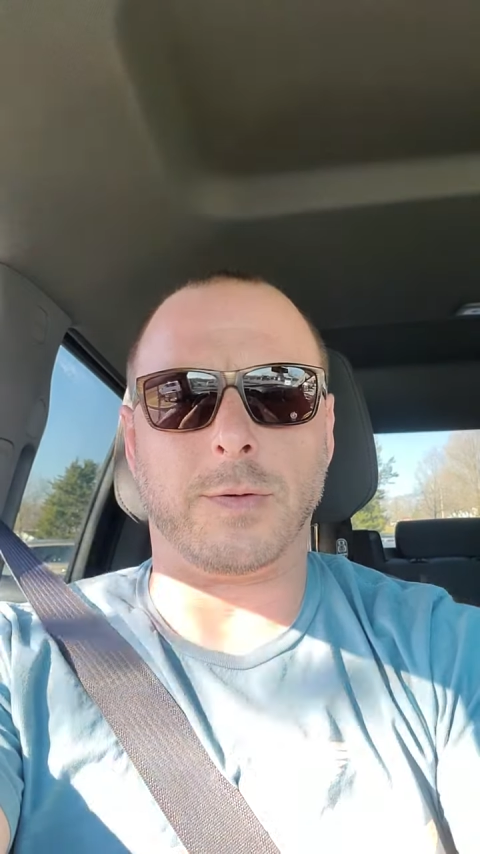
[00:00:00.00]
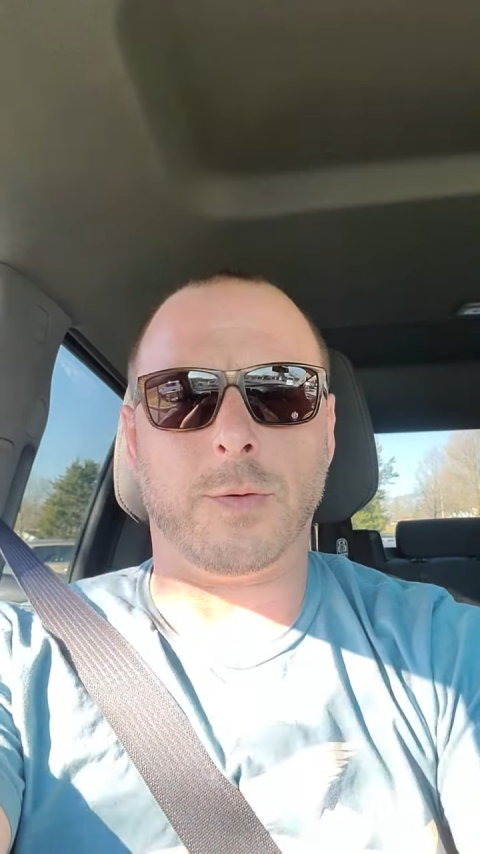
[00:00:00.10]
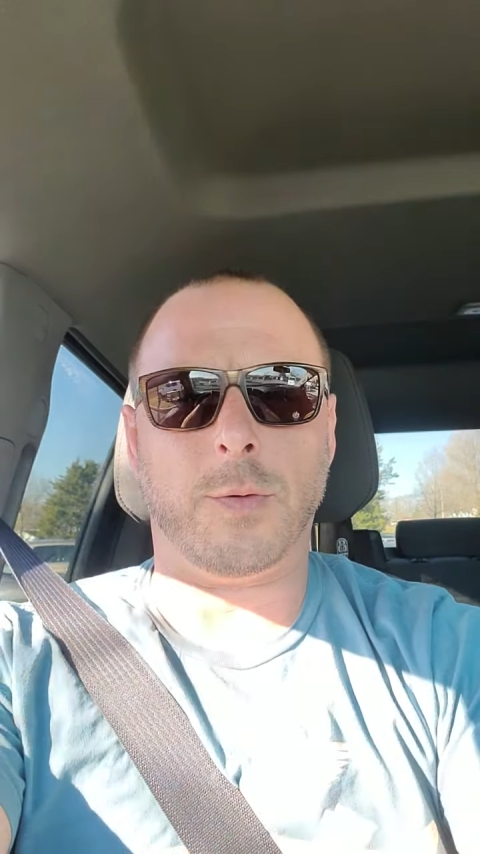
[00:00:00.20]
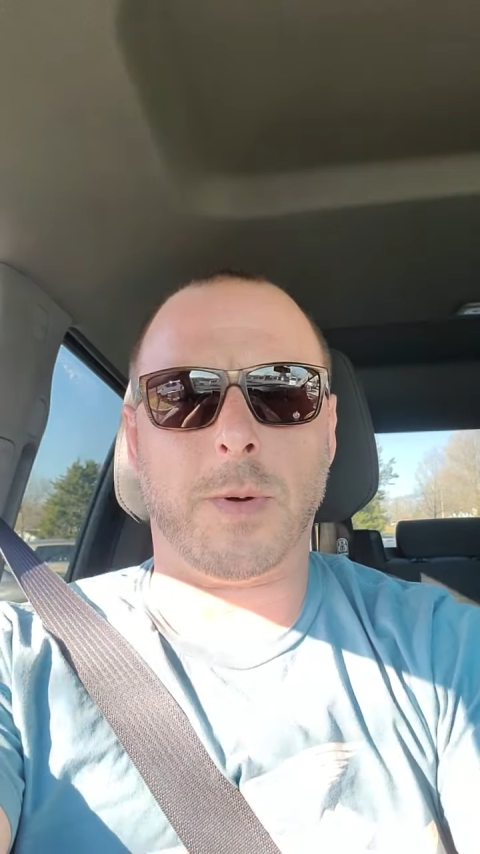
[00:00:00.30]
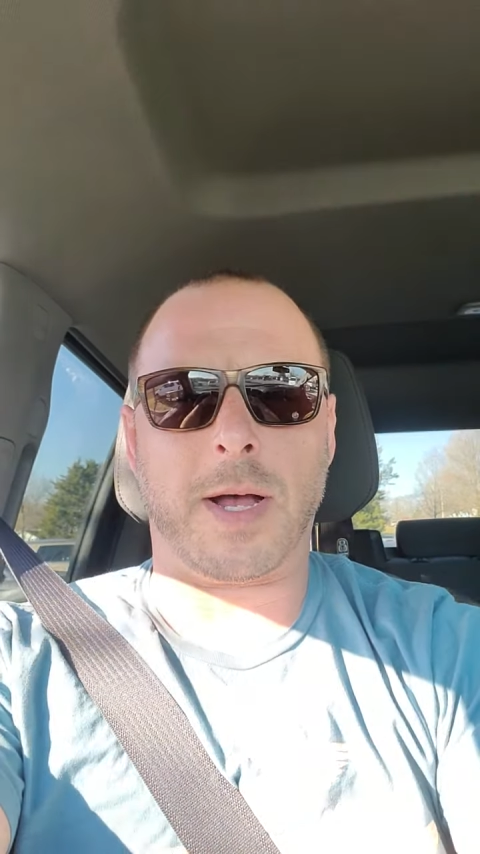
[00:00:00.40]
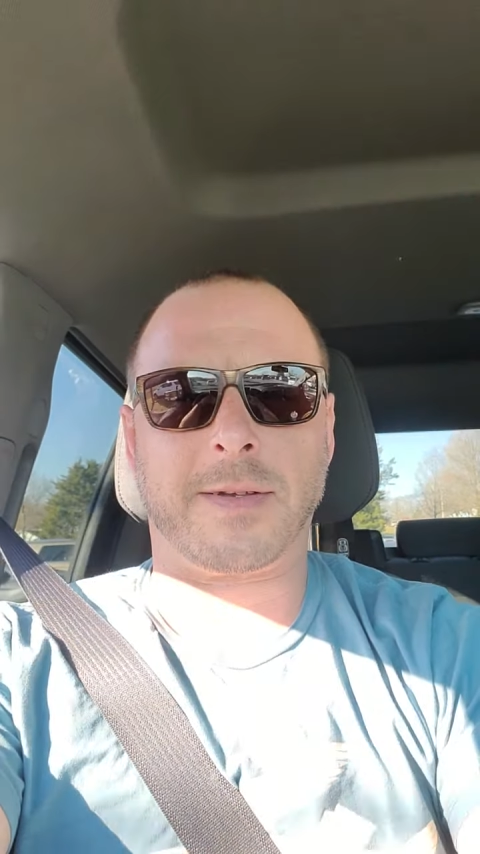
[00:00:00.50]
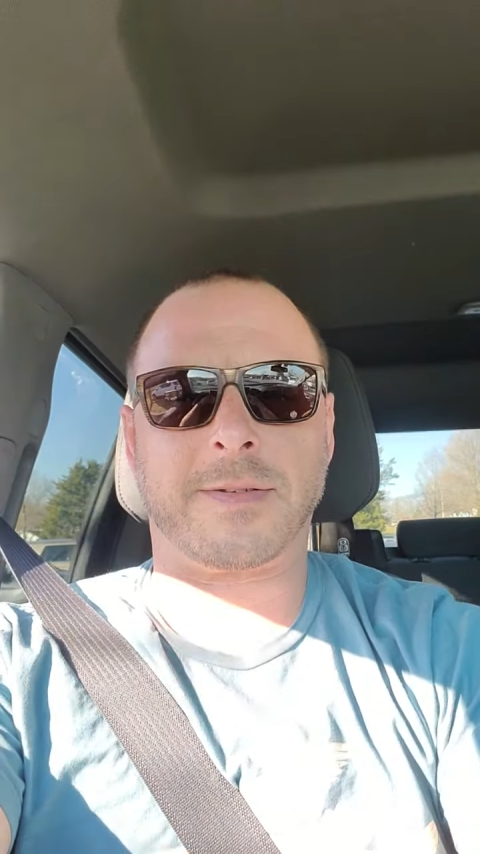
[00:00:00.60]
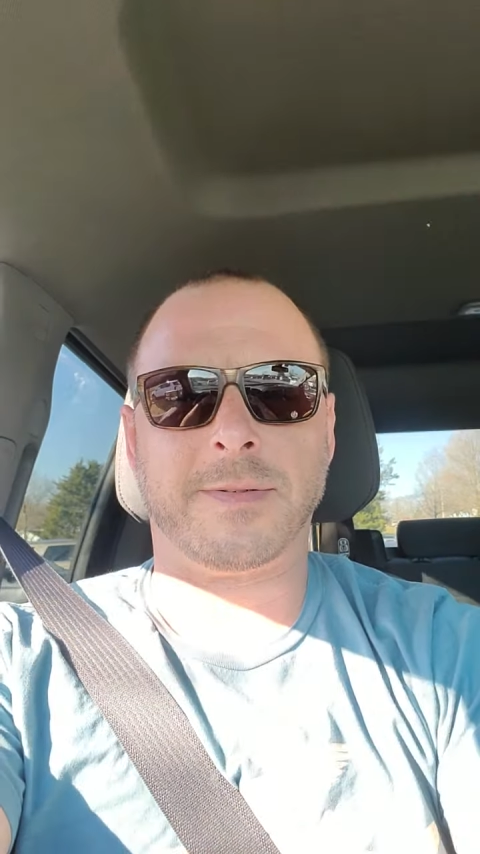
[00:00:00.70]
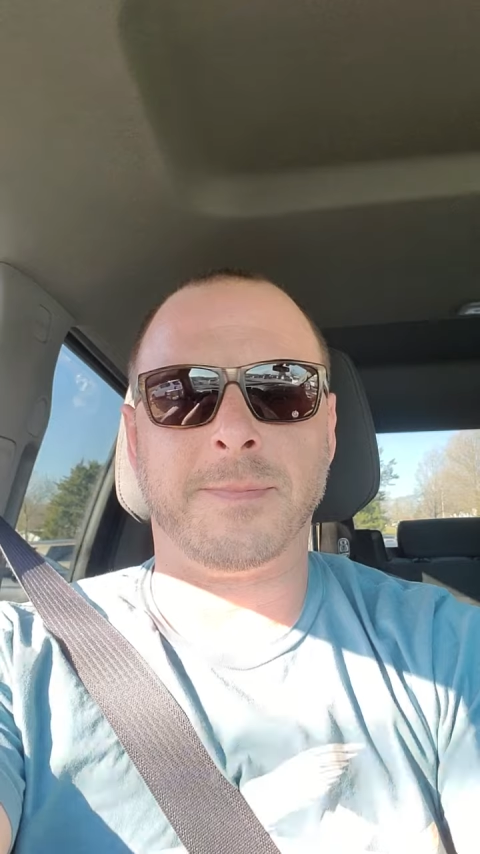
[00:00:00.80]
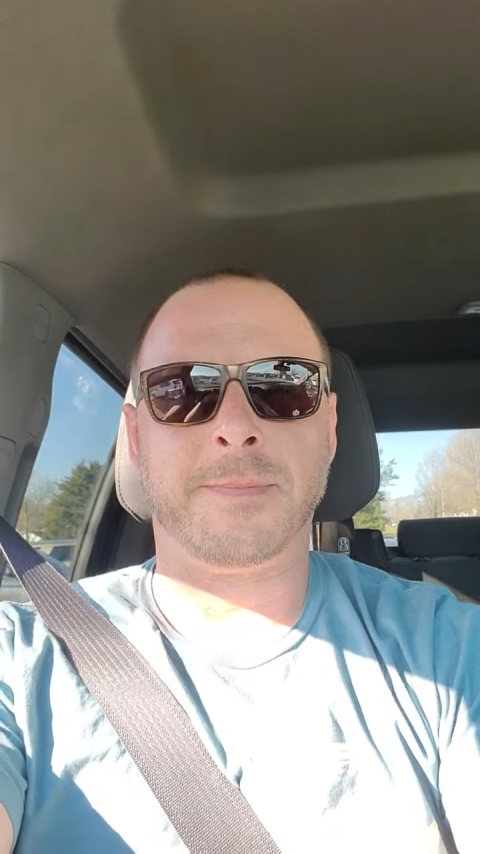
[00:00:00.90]

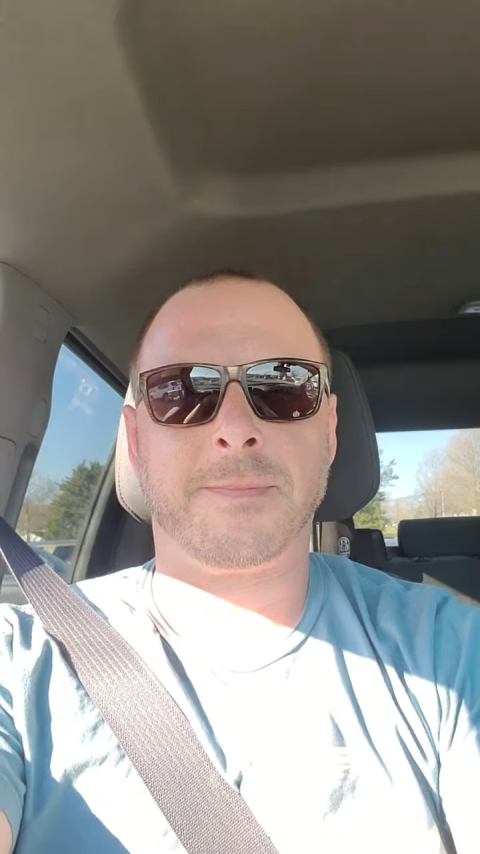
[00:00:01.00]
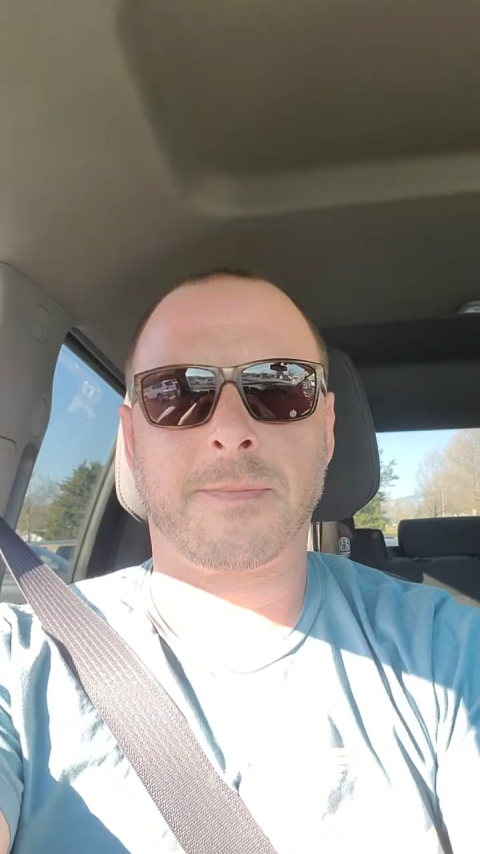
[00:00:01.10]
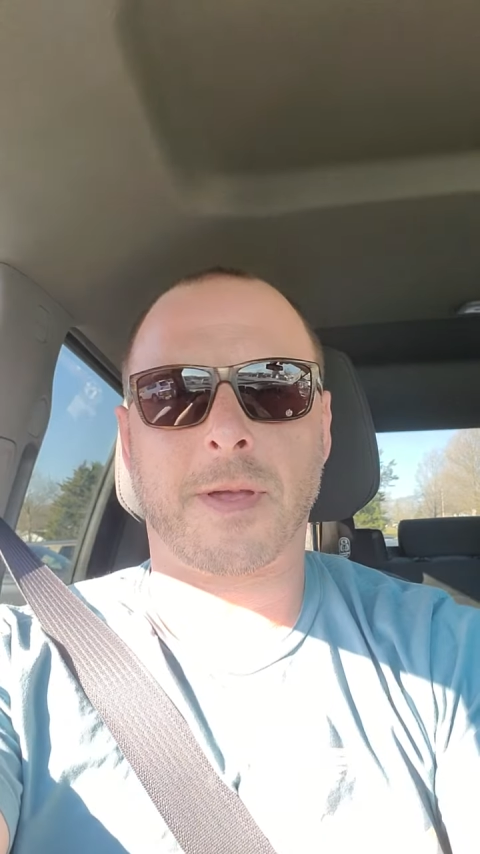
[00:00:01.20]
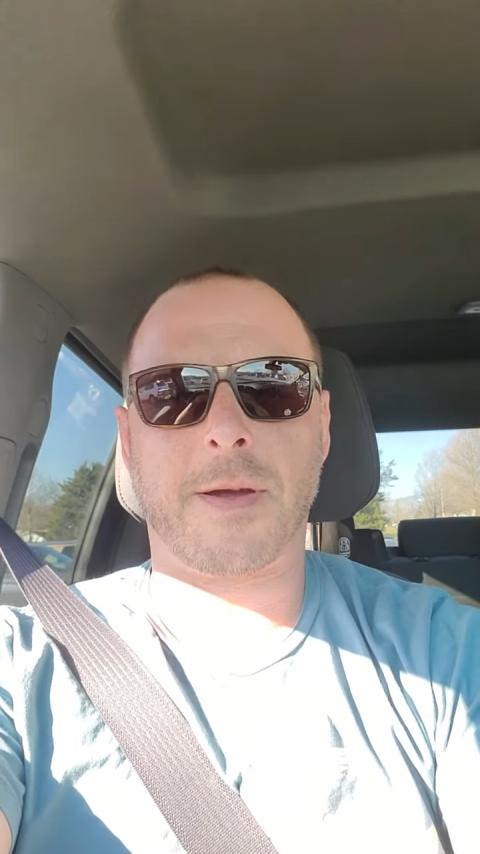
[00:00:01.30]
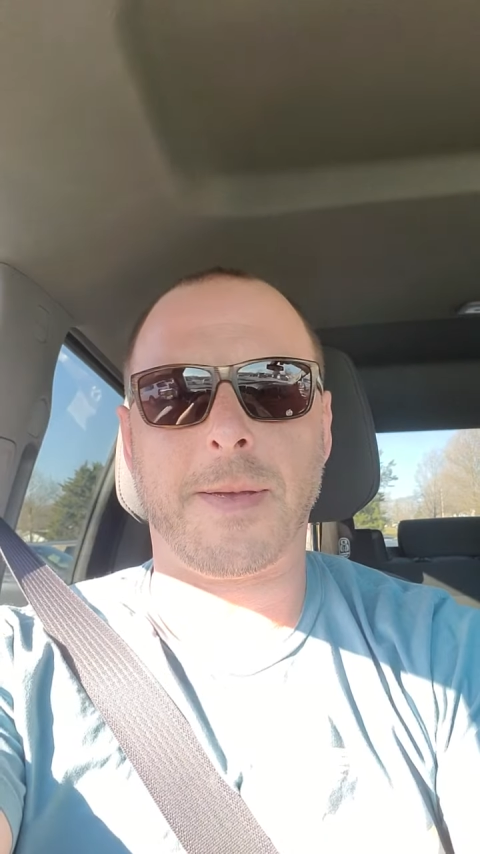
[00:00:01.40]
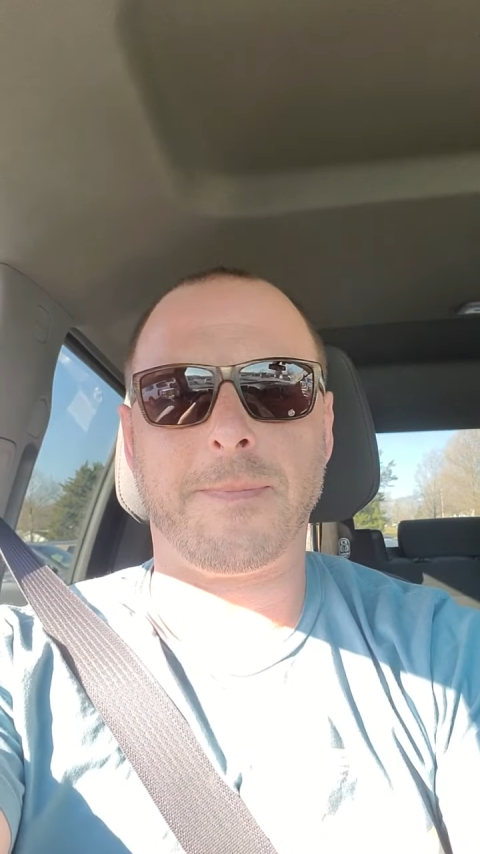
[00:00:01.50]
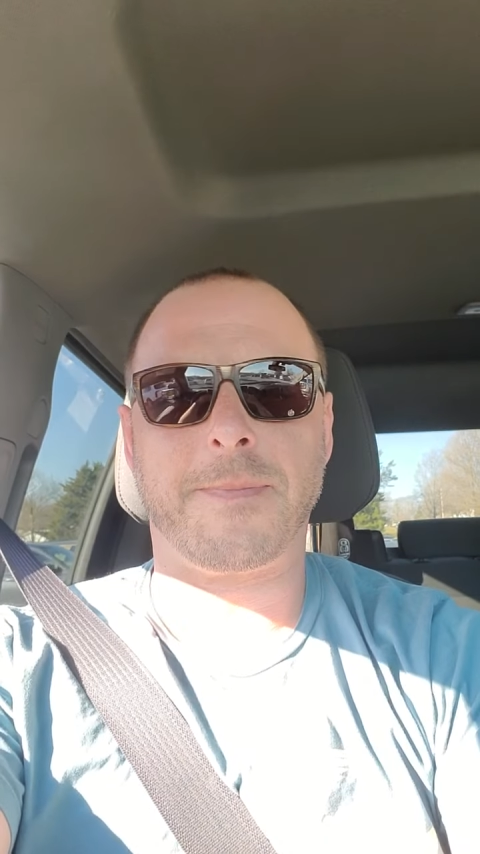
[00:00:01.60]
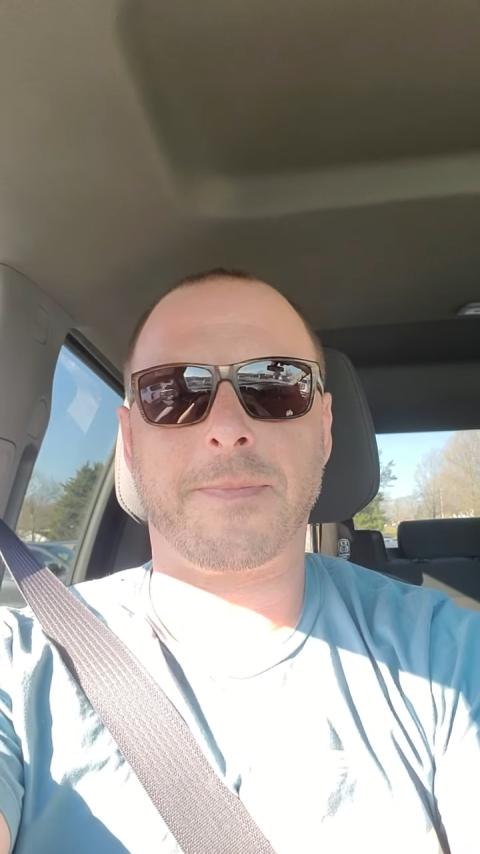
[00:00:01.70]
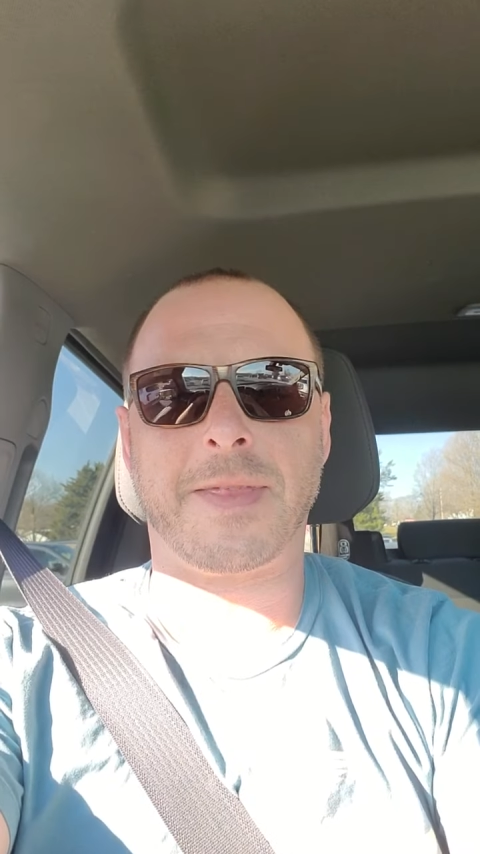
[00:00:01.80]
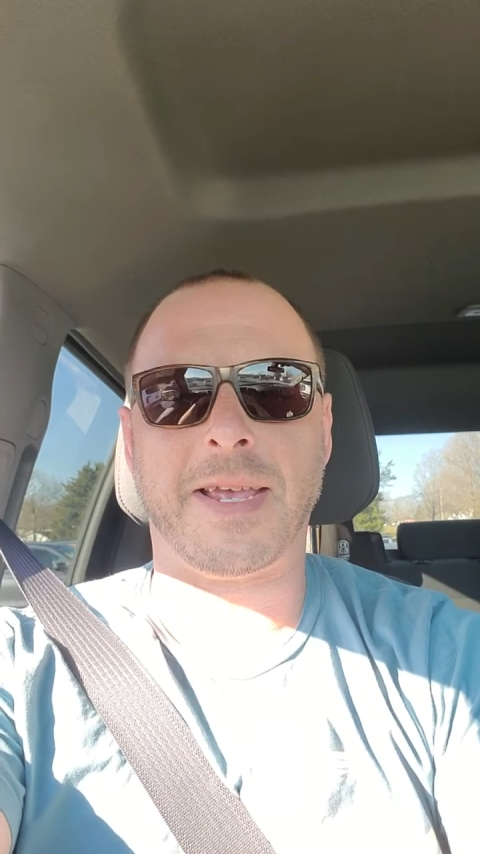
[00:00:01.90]
toolbox. All right,
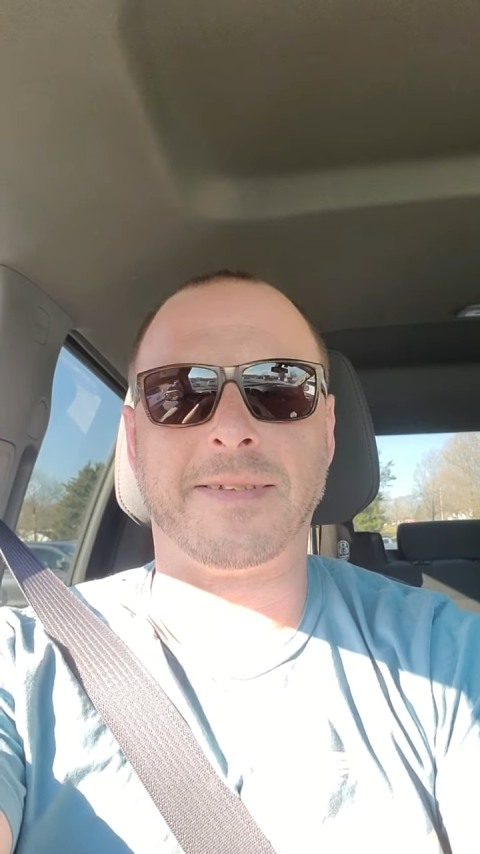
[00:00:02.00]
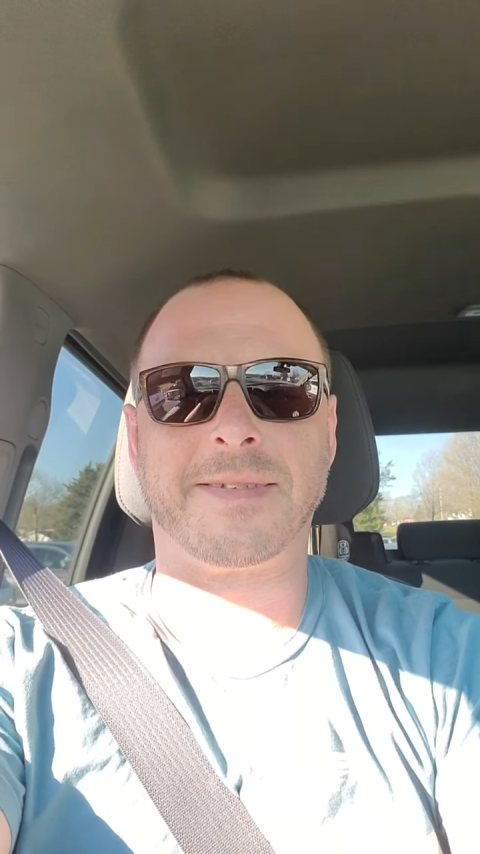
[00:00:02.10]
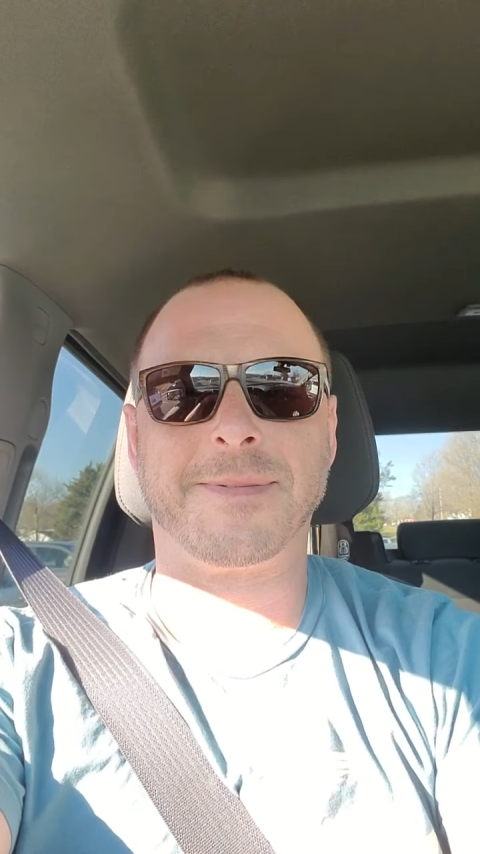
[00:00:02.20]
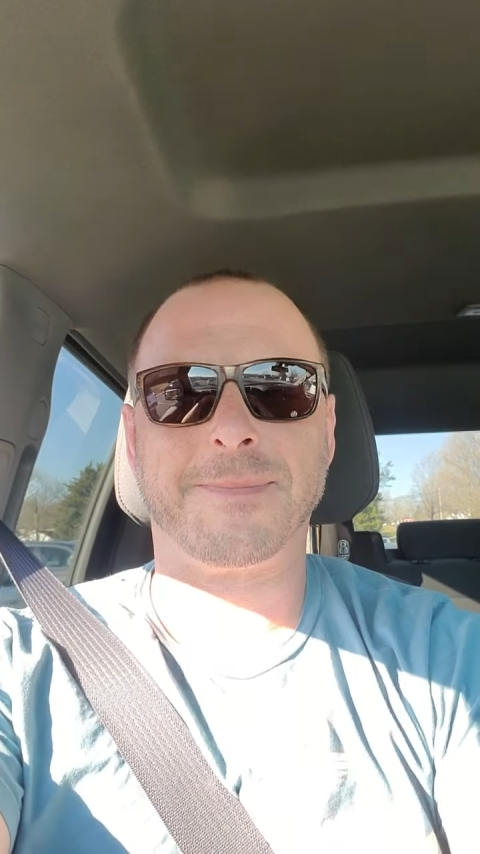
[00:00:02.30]
thanks.